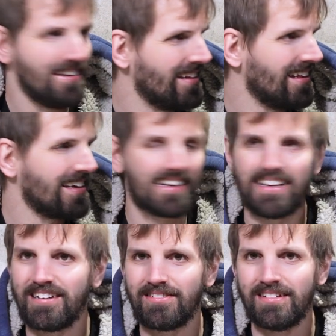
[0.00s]
and then get
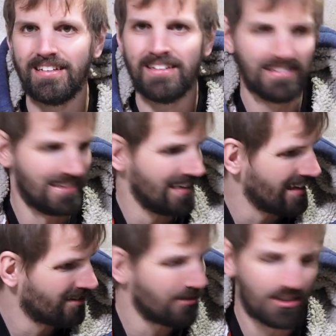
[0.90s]
it
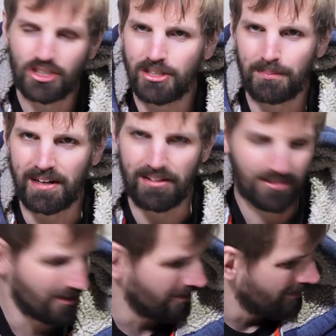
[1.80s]
express shipping.
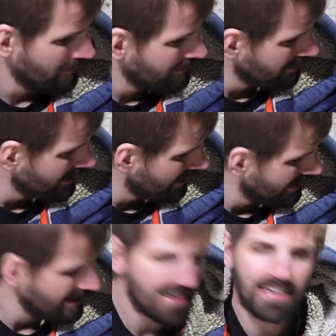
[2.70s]
So
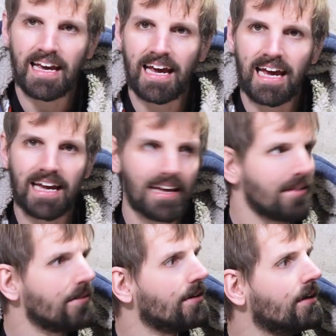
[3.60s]
yay.
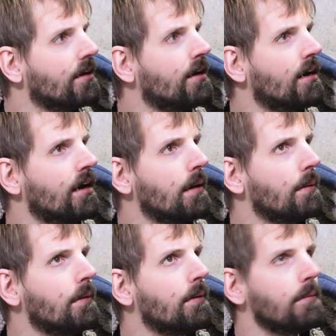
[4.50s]

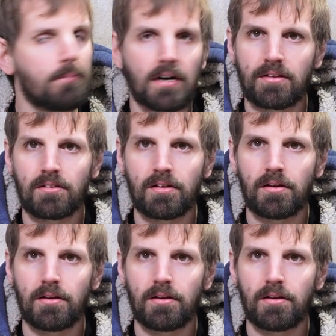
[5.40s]
But